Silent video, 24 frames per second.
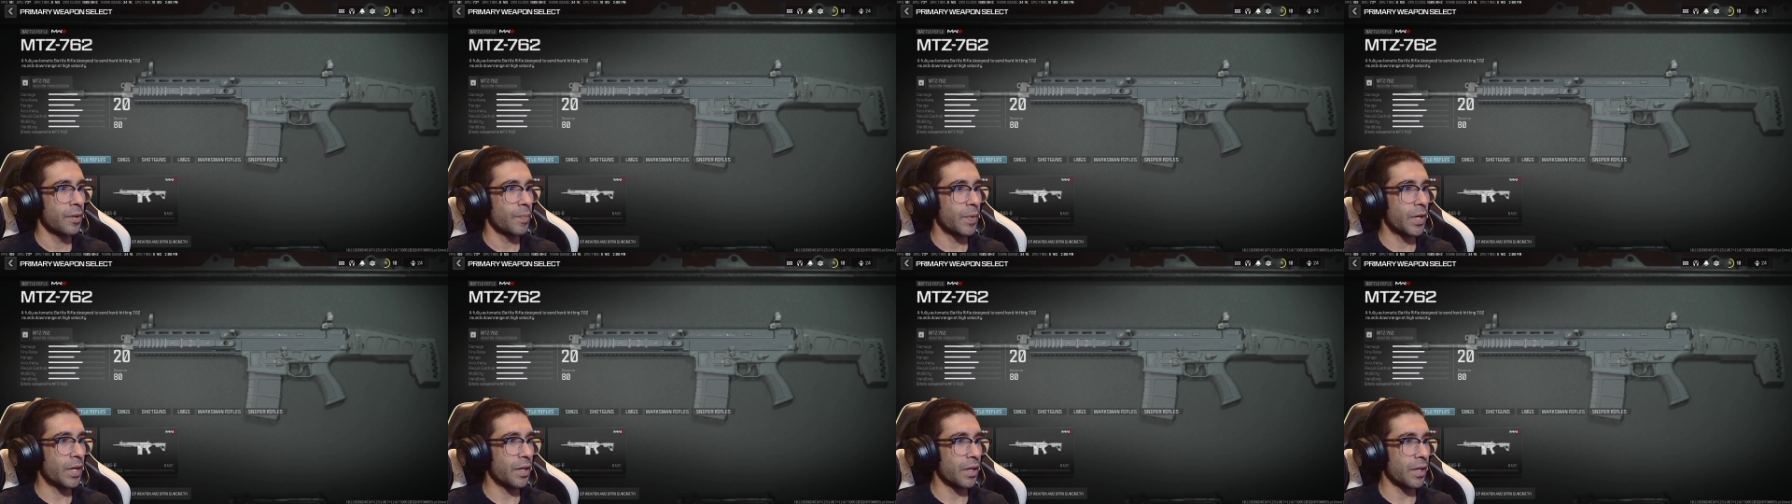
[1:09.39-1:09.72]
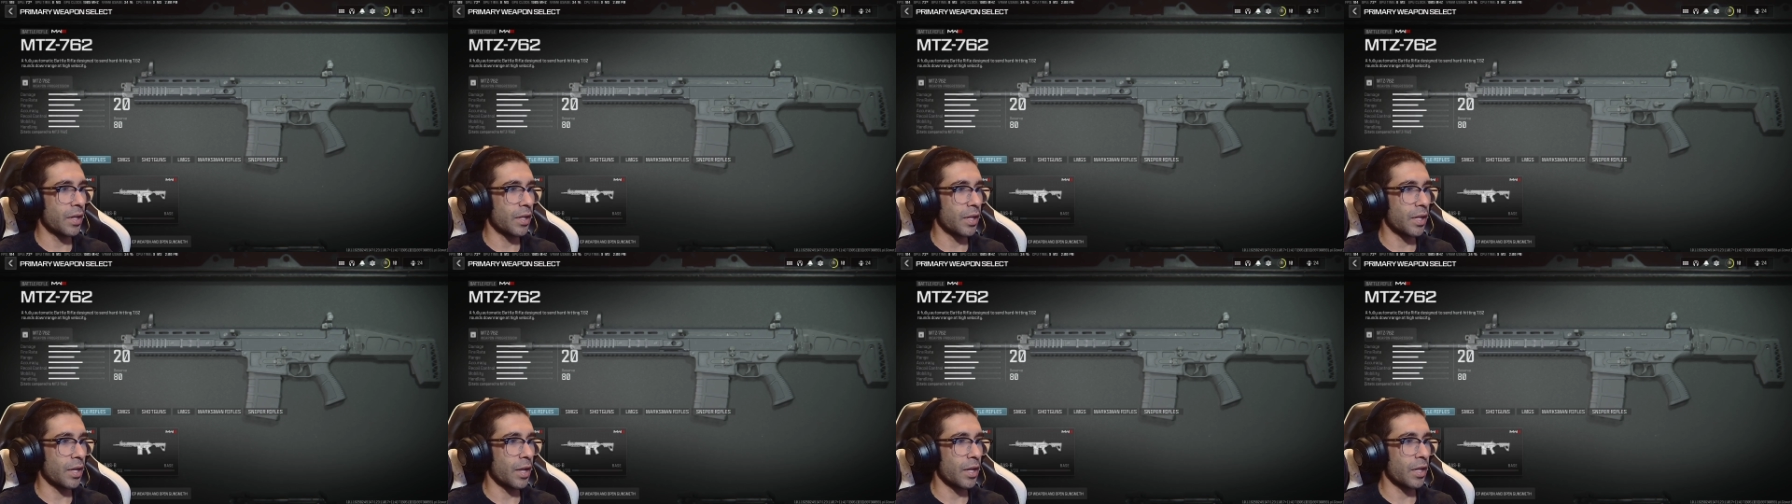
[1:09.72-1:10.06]

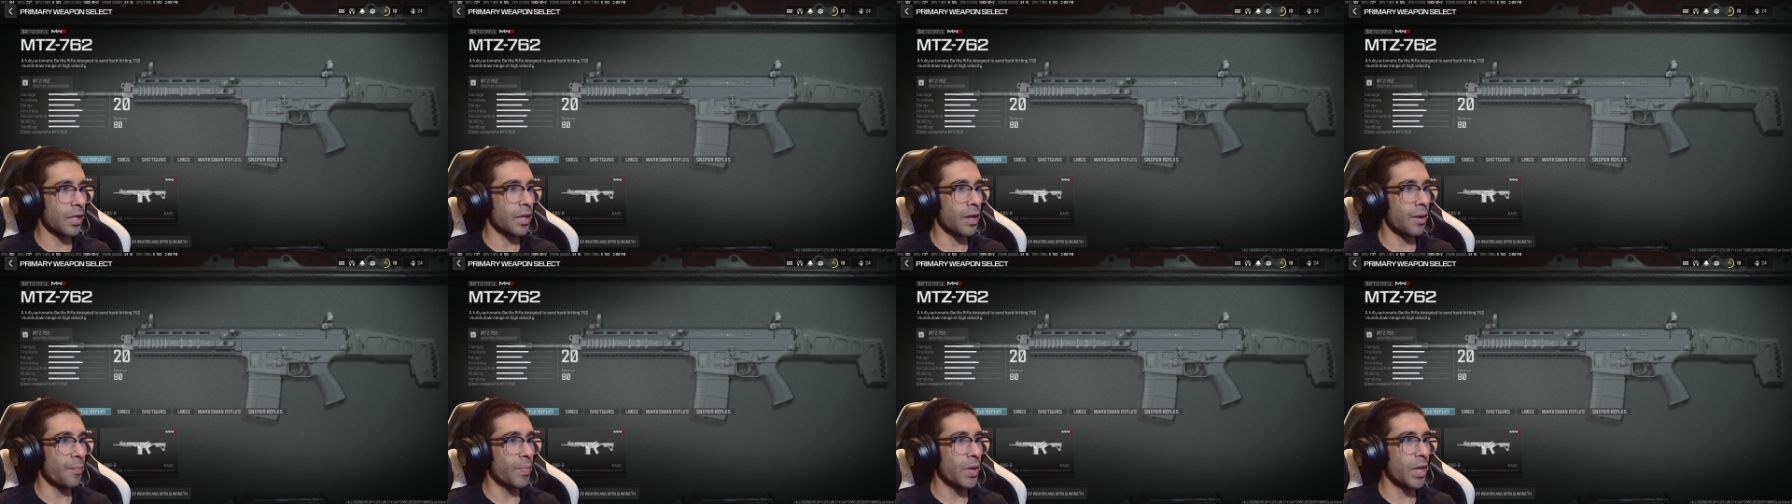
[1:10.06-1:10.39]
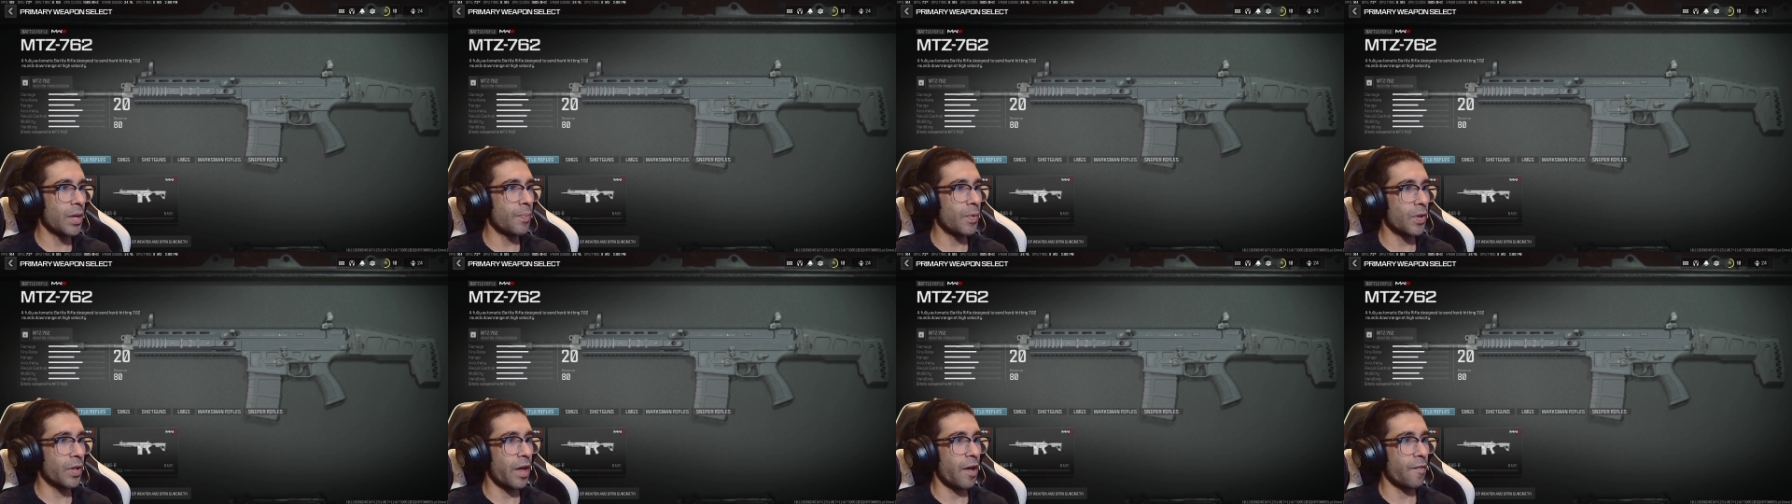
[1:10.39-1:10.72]
because some
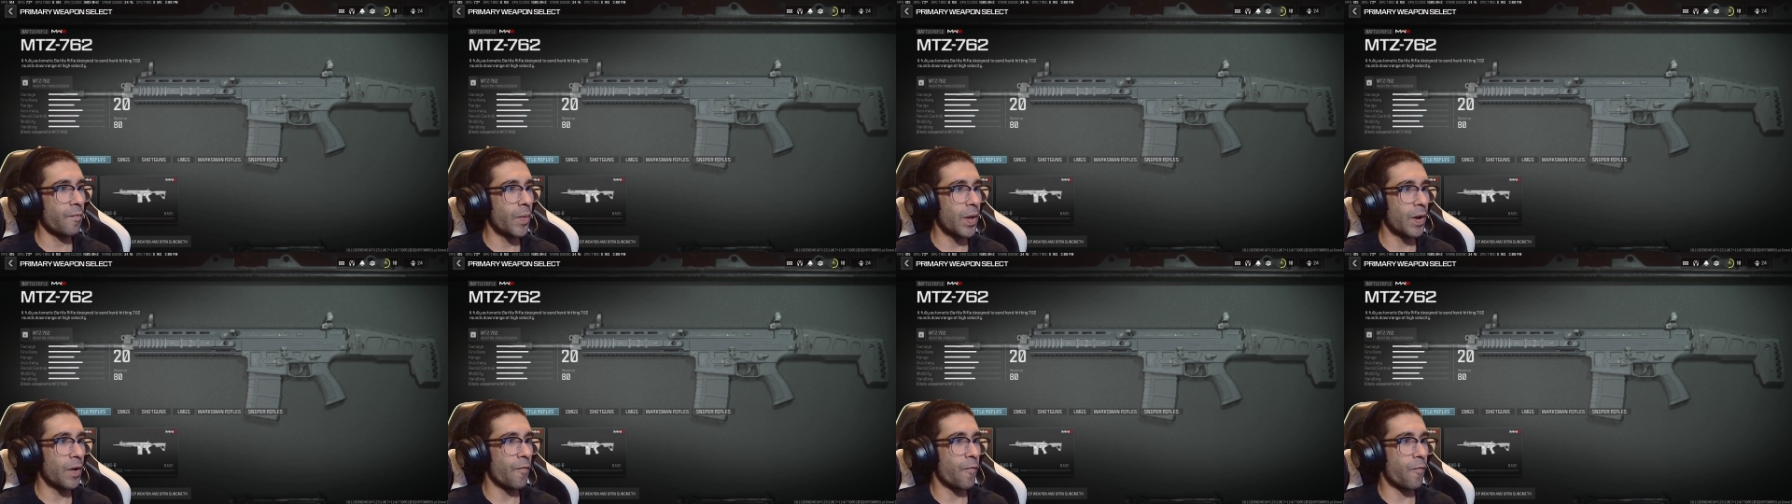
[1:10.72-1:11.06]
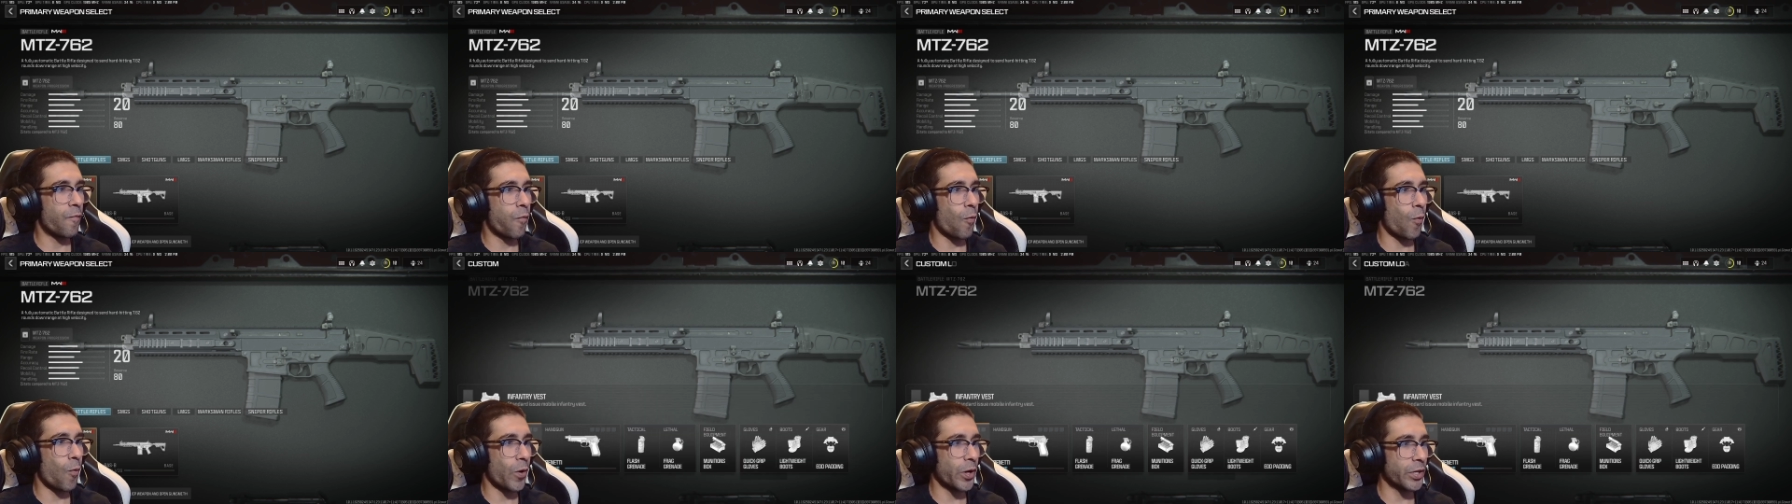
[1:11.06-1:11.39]
people have been
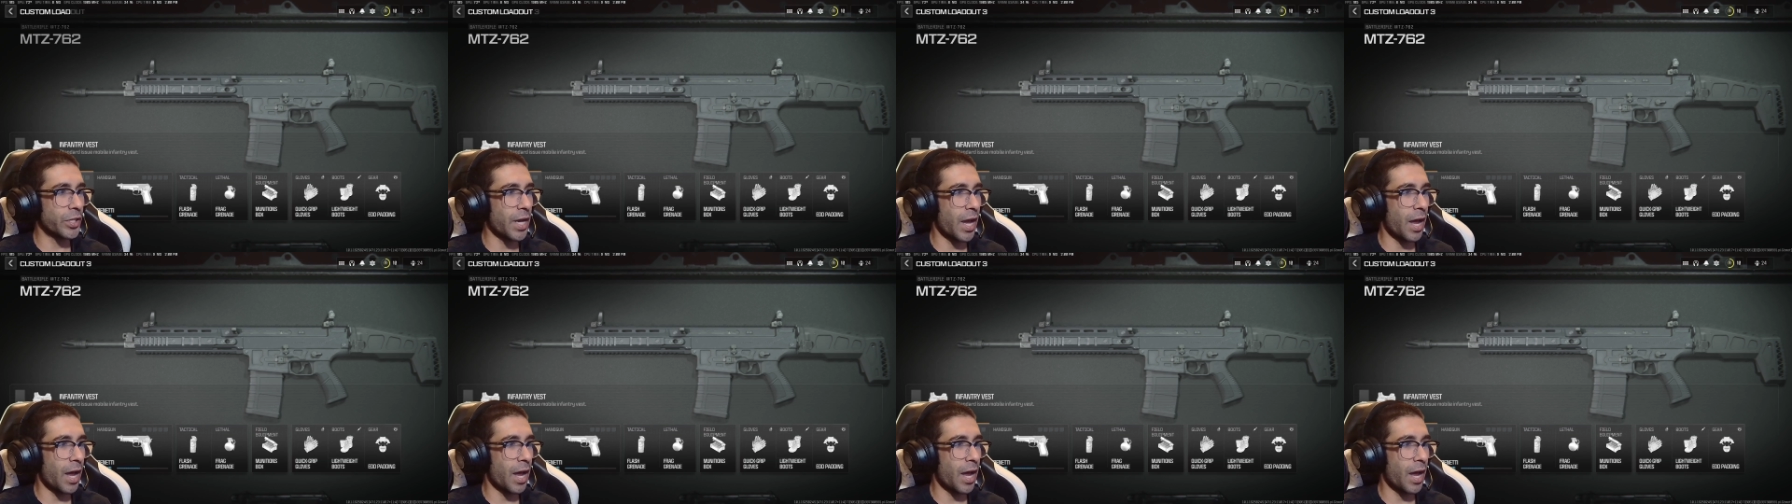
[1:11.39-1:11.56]
four